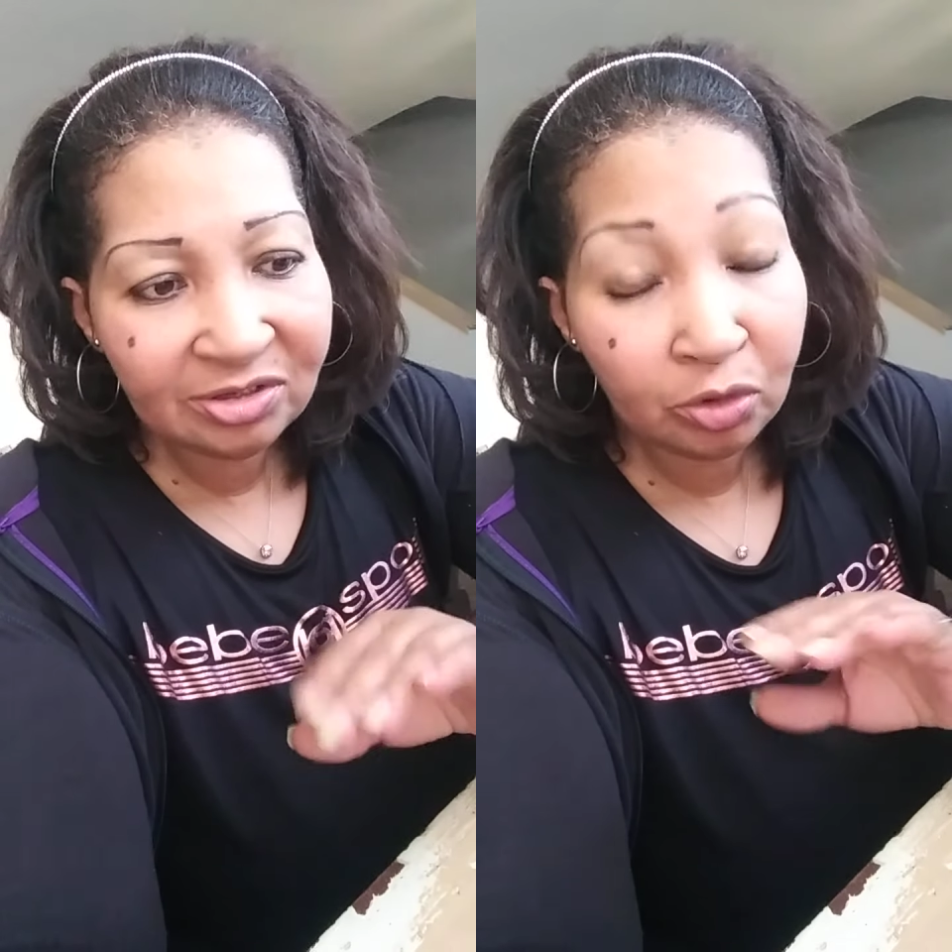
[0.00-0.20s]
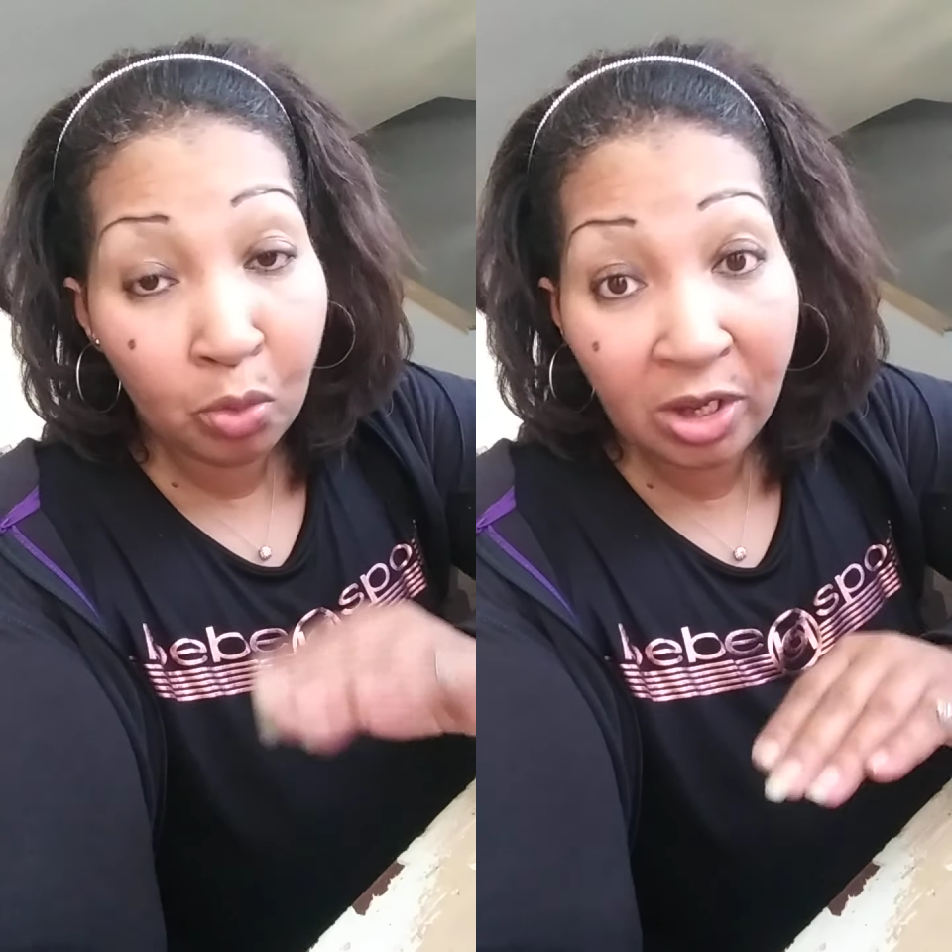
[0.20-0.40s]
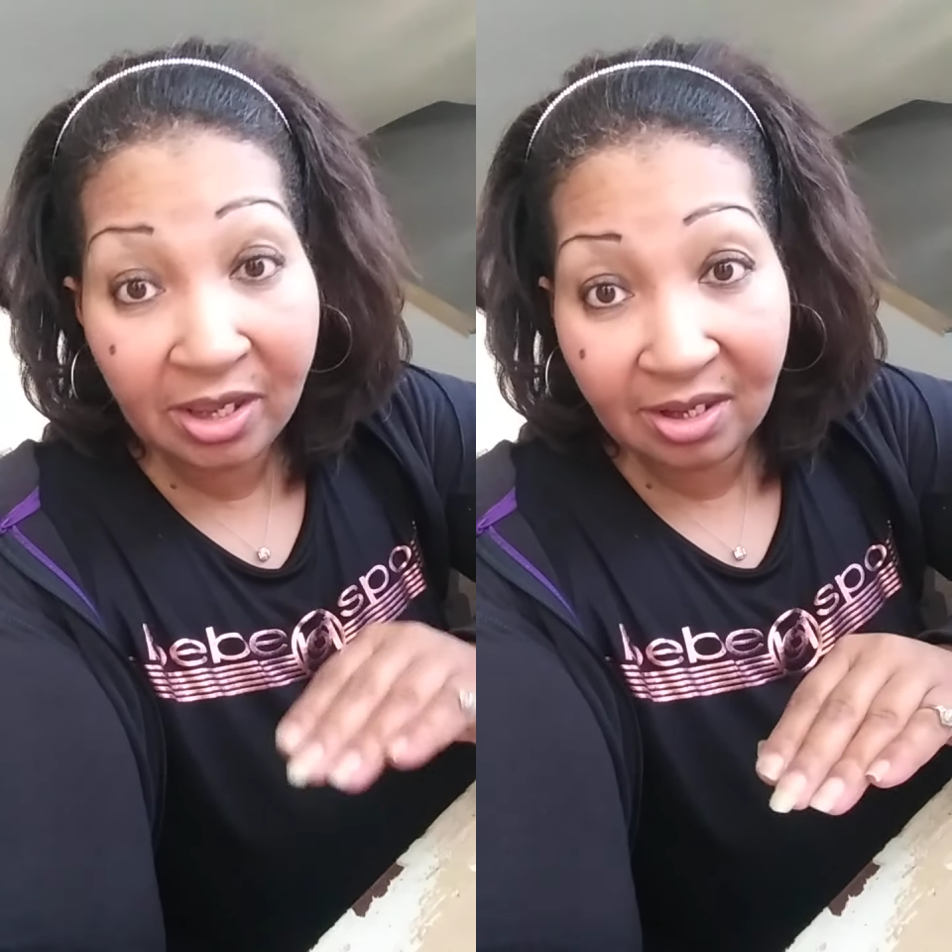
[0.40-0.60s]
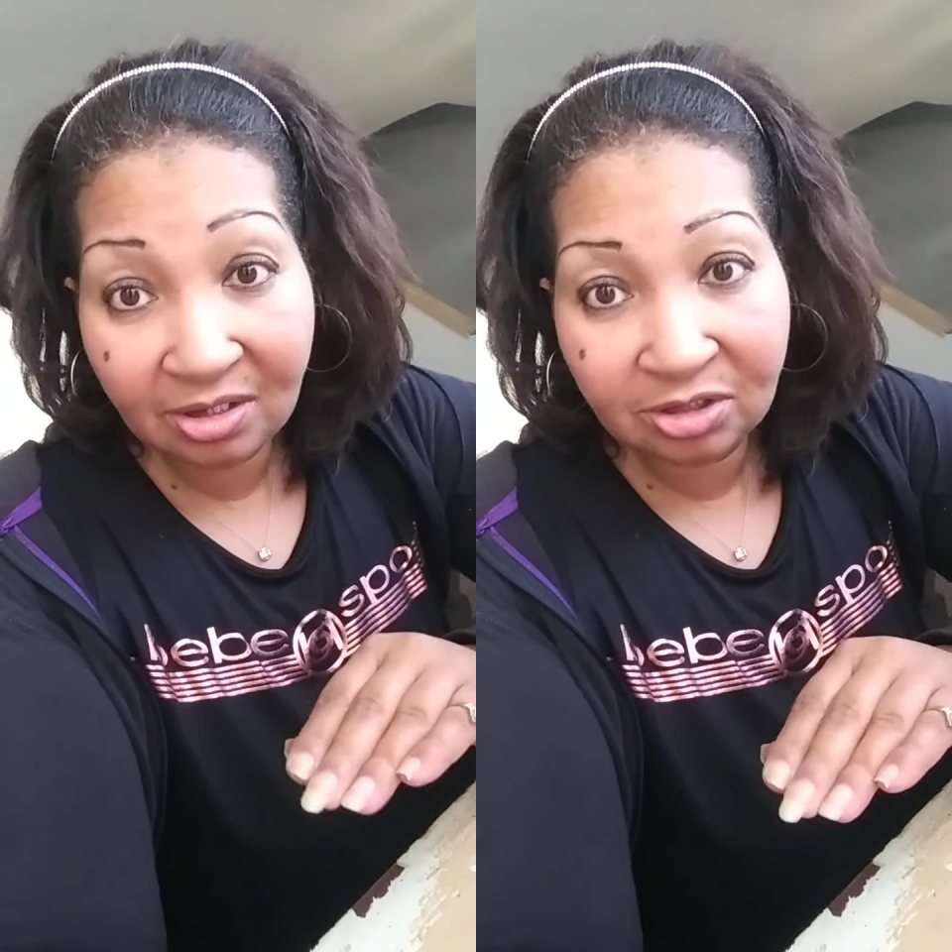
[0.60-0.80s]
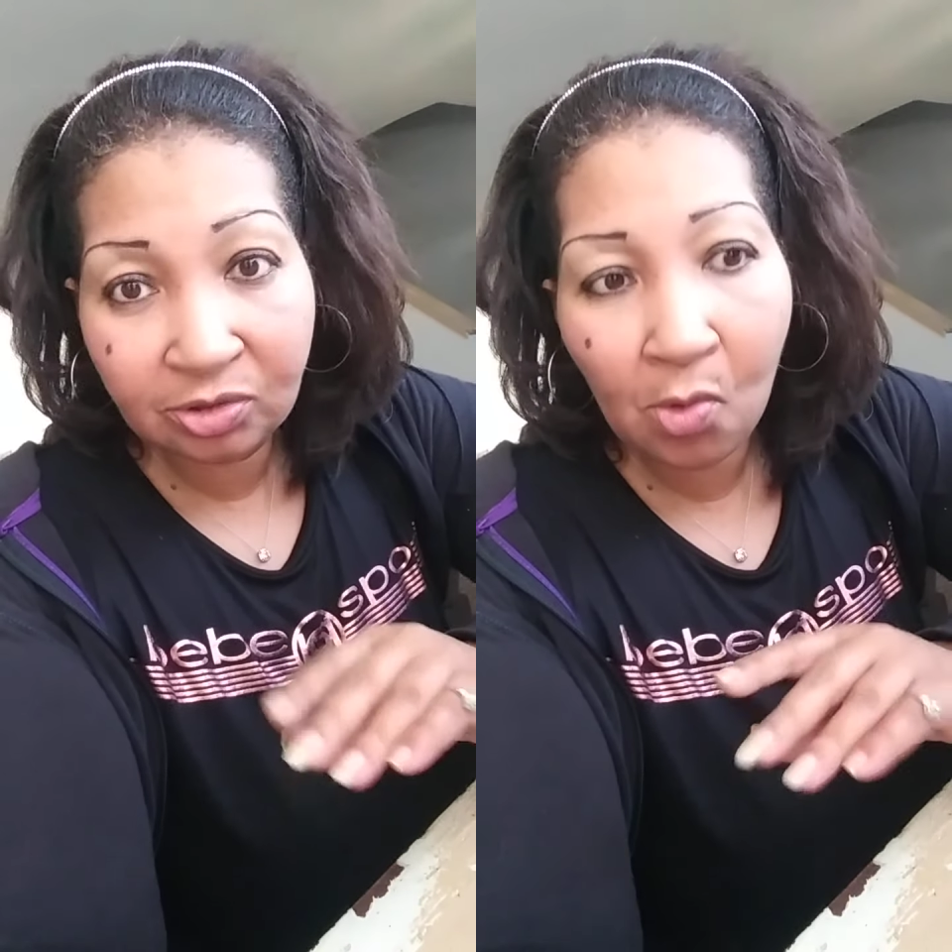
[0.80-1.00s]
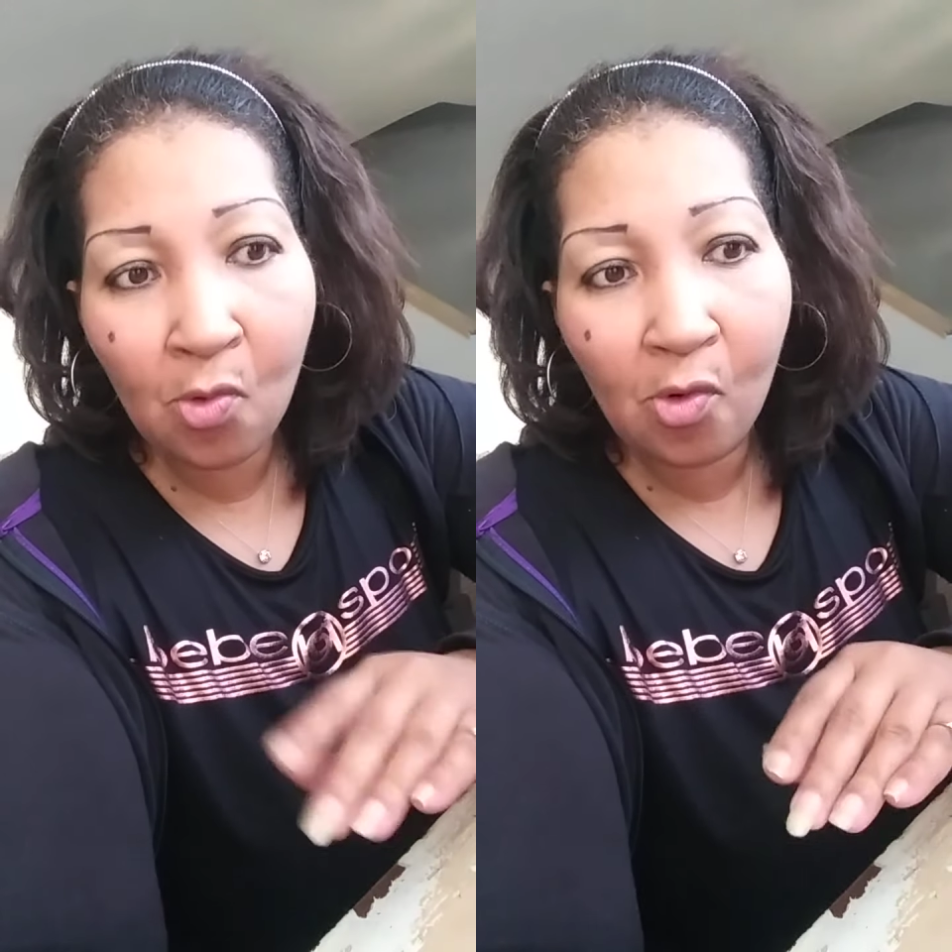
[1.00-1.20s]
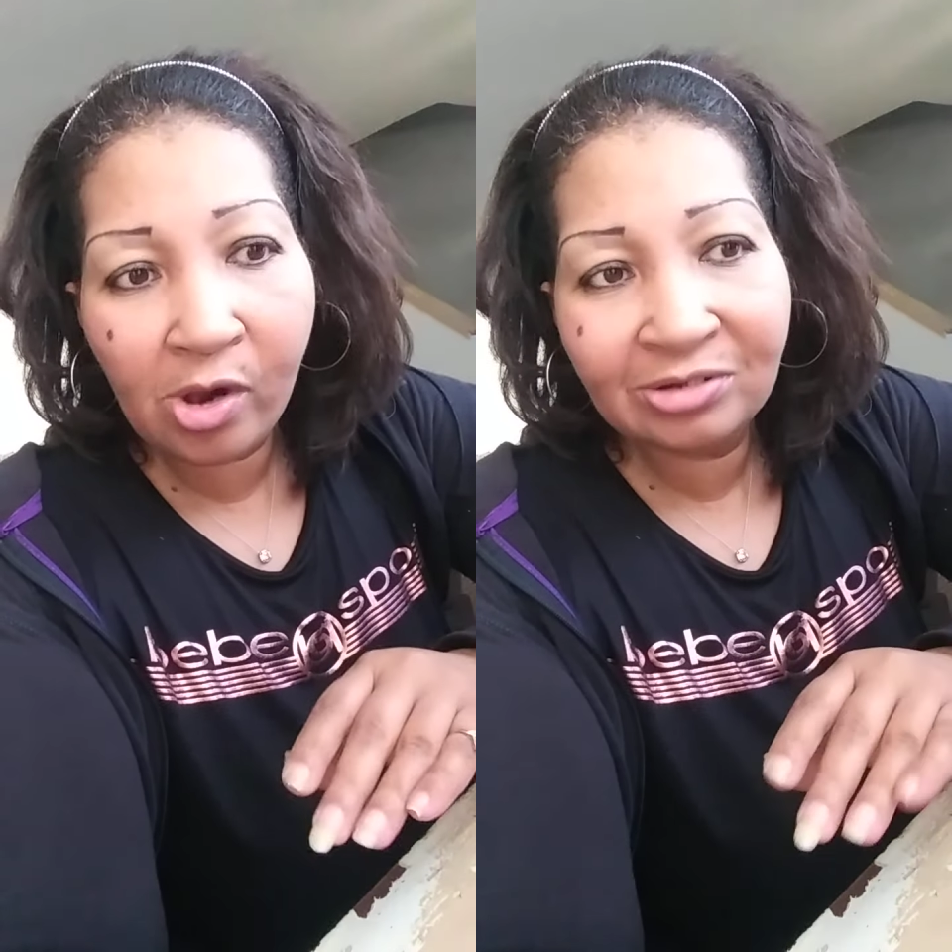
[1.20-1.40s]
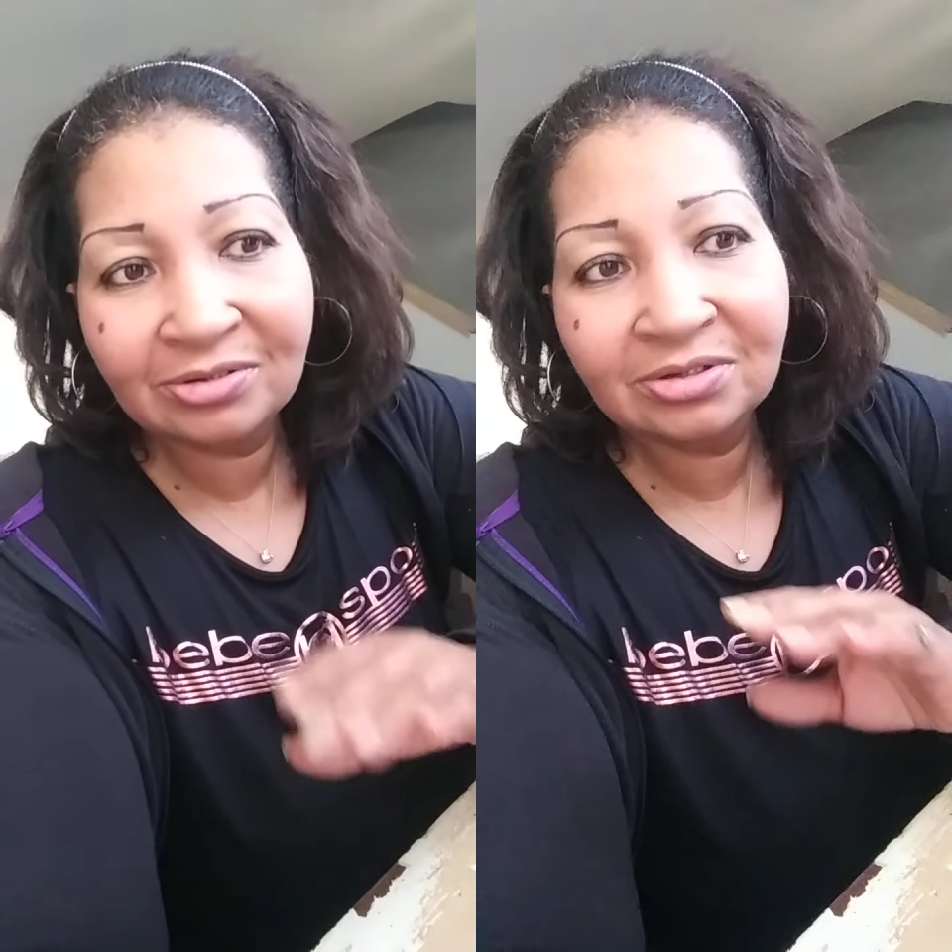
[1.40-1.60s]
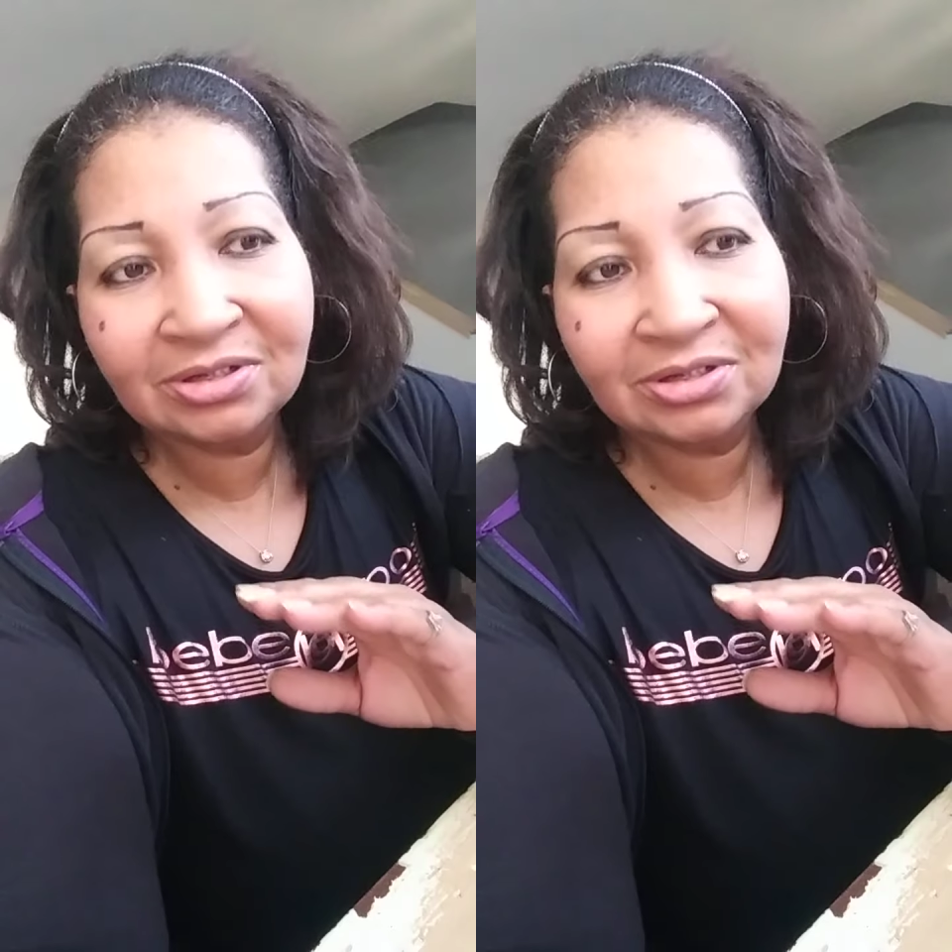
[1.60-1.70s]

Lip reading: twins on